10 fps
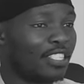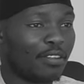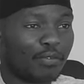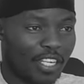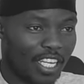
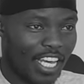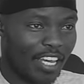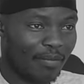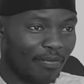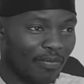different
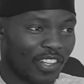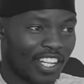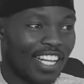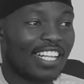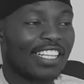game
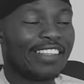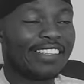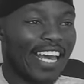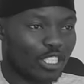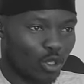
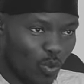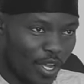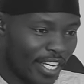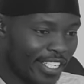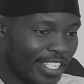that's
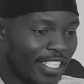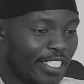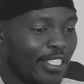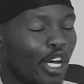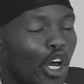when
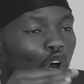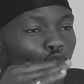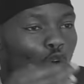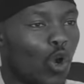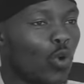the
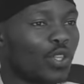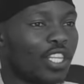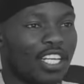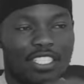whole thing